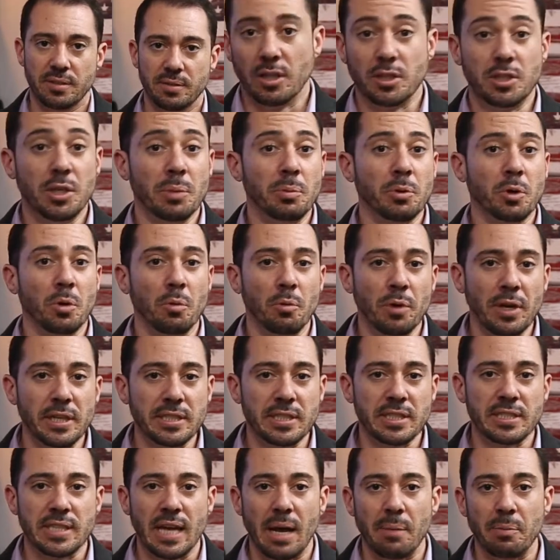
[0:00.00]
The typical
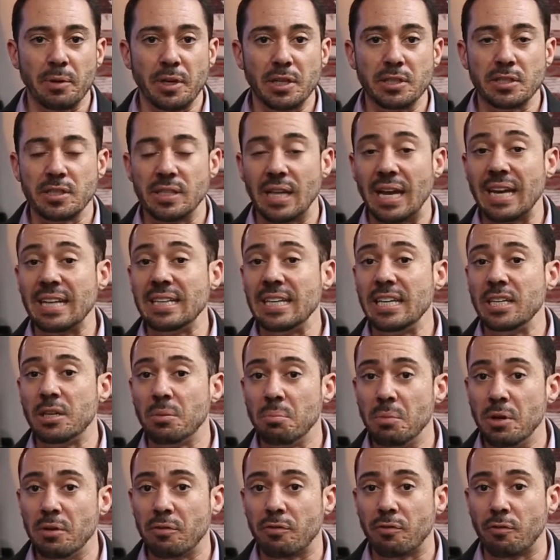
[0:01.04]
reasons applicants likely
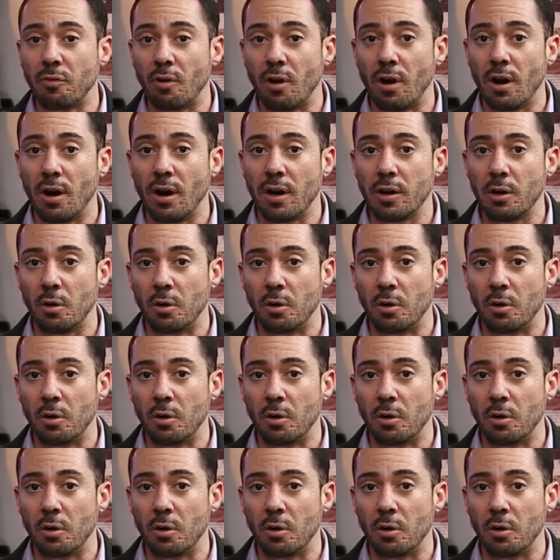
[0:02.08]
commit fraud